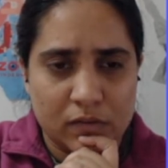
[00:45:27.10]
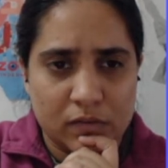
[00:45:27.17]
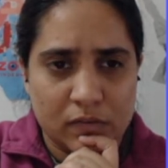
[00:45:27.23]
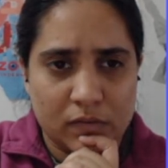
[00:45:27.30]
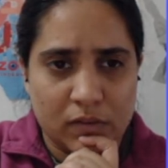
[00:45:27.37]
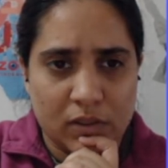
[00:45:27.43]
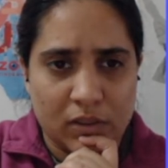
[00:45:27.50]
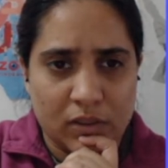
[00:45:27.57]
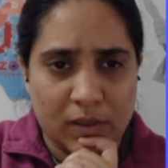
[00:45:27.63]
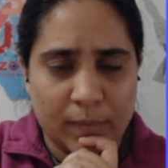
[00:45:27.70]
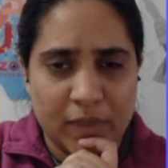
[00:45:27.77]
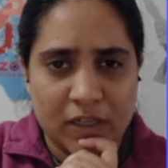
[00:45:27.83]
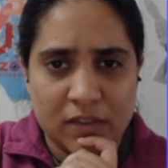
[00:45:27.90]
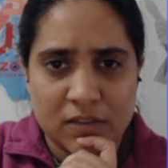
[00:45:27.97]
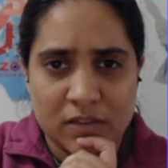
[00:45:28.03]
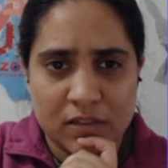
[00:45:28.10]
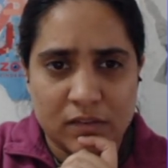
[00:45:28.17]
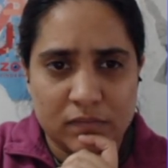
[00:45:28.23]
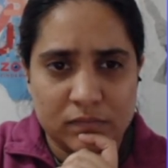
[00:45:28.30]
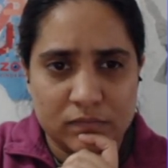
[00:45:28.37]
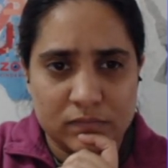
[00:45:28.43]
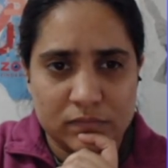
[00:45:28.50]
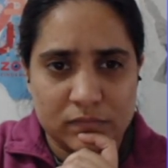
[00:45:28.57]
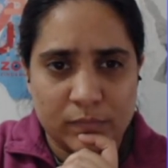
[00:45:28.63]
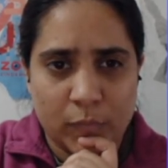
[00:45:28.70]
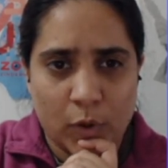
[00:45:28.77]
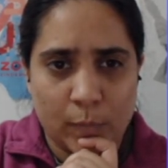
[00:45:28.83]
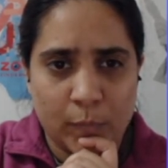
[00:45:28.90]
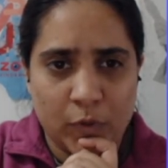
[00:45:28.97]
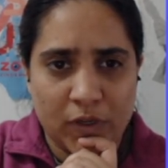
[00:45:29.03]
Okay, I mean it's
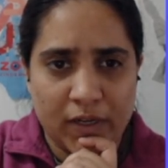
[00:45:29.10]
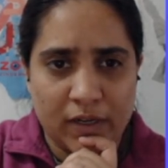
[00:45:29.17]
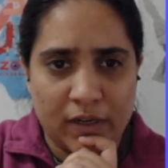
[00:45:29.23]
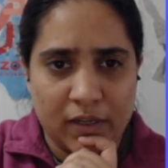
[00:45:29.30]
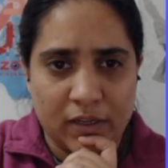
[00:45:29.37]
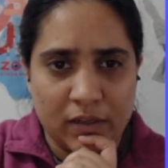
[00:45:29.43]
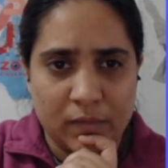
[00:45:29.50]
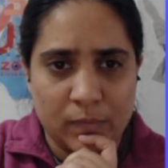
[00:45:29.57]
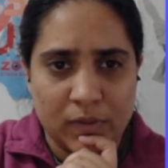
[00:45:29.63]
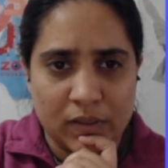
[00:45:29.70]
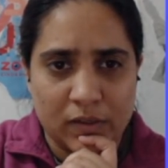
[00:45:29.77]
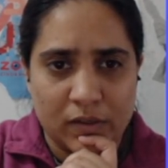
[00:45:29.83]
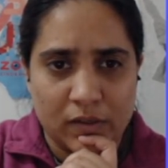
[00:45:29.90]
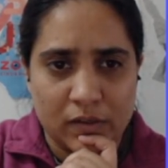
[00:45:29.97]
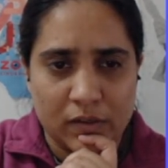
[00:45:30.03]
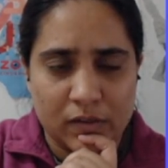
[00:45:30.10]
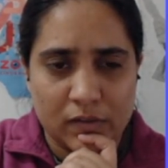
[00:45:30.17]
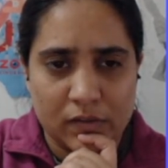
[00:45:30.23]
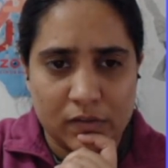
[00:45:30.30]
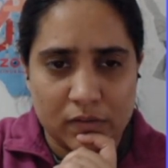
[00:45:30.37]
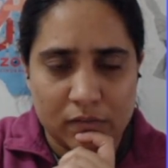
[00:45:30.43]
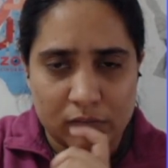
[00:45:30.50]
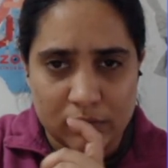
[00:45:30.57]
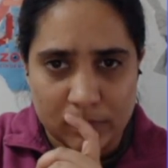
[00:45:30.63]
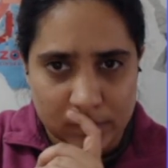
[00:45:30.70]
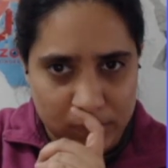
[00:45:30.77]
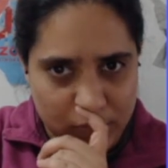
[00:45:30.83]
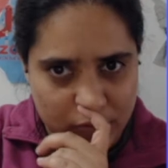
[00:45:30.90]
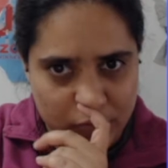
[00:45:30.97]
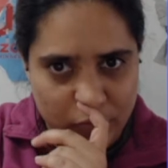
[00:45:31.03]
populating, but
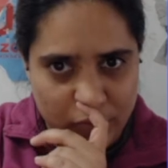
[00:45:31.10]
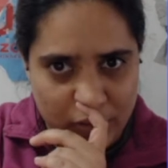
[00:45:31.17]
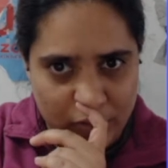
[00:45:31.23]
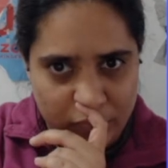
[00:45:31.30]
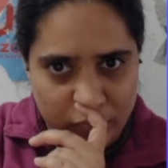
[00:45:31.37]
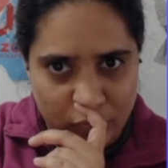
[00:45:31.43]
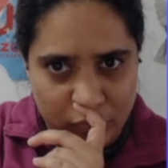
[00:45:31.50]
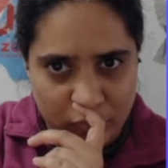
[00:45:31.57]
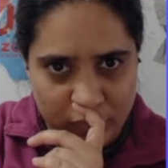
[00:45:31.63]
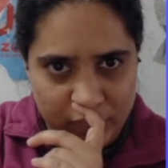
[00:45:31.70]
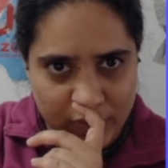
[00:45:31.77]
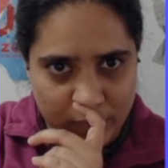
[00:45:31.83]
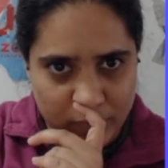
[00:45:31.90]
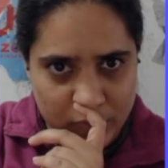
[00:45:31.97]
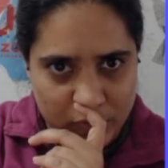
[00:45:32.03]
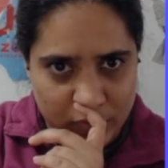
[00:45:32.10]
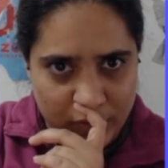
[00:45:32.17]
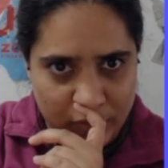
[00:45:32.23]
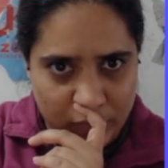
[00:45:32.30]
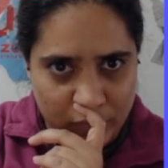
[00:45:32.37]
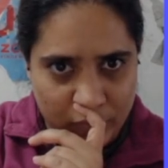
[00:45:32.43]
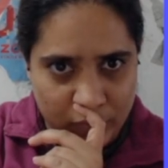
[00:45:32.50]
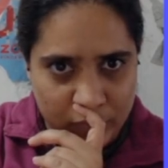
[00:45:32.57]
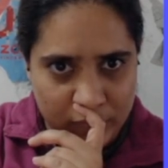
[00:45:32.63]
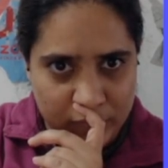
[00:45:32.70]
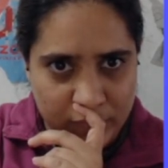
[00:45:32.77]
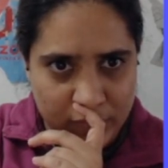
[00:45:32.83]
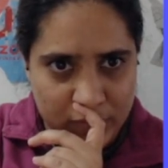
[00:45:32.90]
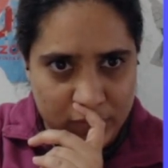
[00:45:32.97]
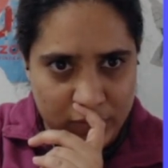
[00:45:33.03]
it's only four of them, so I don't know if
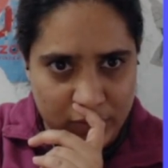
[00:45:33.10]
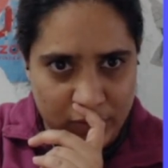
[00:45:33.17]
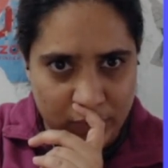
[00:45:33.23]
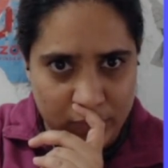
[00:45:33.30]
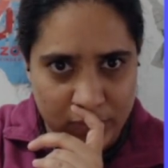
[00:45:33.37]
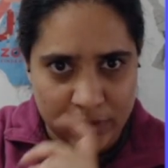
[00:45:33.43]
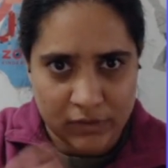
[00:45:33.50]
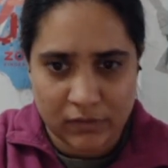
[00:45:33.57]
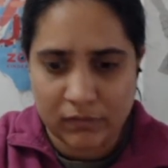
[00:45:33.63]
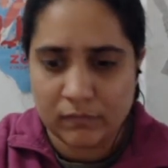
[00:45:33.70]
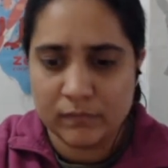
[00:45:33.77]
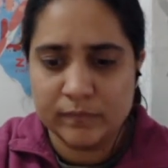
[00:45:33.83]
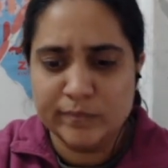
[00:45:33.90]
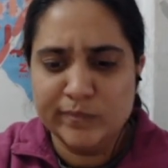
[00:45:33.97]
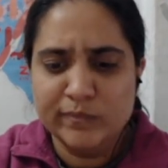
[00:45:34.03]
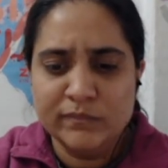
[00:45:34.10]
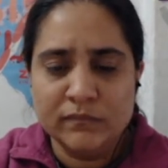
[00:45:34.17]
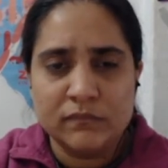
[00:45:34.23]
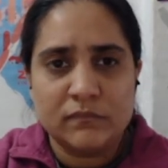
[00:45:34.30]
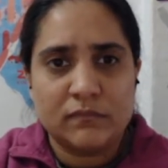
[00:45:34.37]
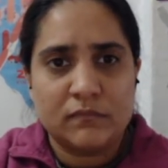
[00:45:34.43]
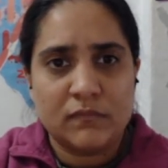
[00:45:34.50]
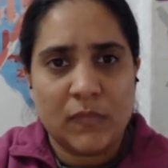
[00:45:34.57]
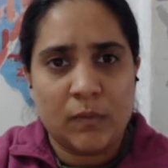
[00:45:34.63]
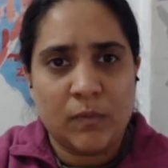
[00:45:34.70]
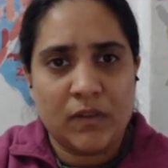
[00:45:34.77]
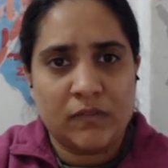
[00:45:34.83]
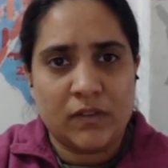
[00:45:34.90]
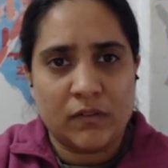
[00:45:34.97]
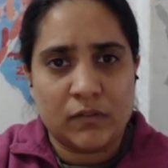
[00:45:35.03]
it's really worth it. Maybe
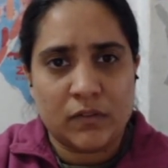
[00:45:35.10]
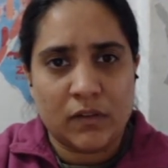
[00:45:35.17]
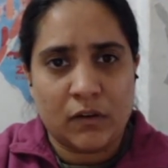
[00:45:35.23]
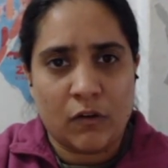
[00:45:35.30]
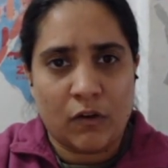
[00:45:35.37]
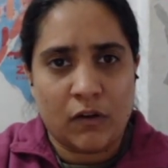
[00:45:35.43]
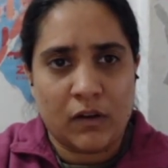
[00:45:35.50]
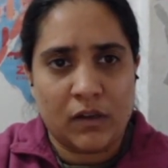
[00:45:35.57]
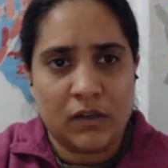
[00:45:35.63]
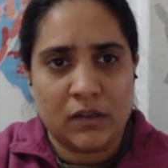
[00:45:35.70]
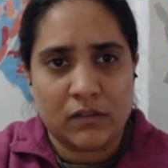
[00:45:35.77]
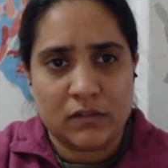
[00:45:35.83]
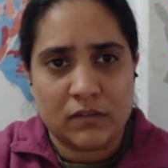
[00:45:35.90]
if there was a longer list.